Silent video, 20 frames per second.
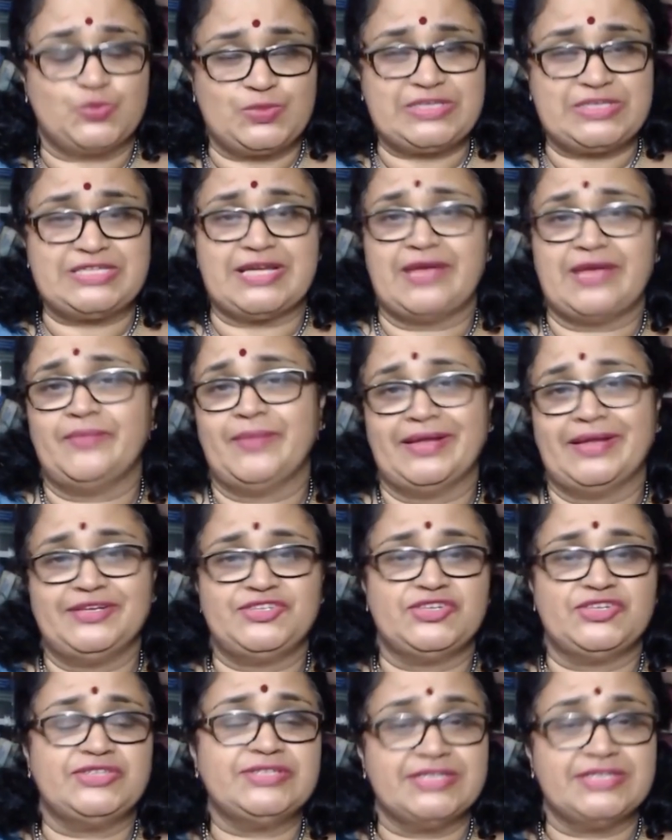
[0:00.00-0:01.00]
which I
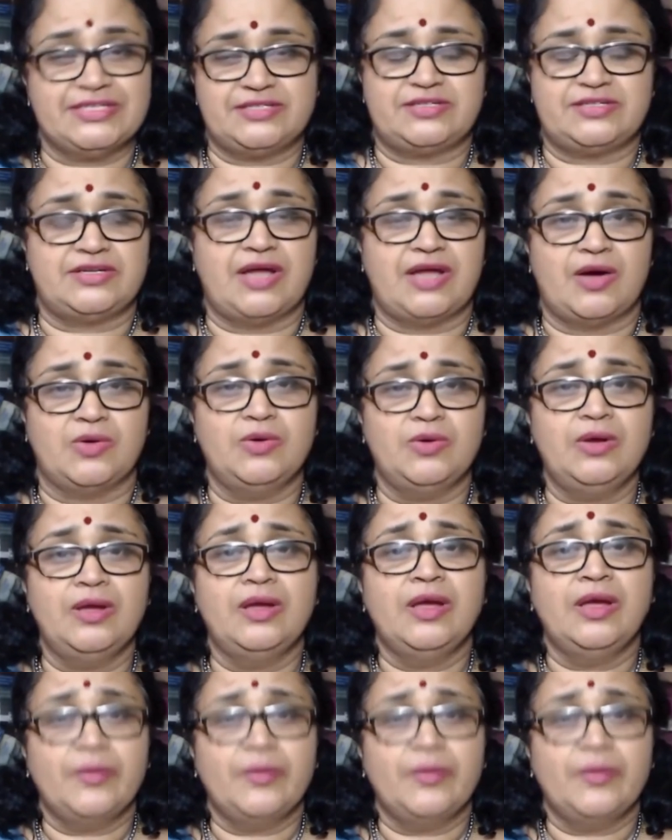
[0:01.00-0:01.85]
mentioned just now,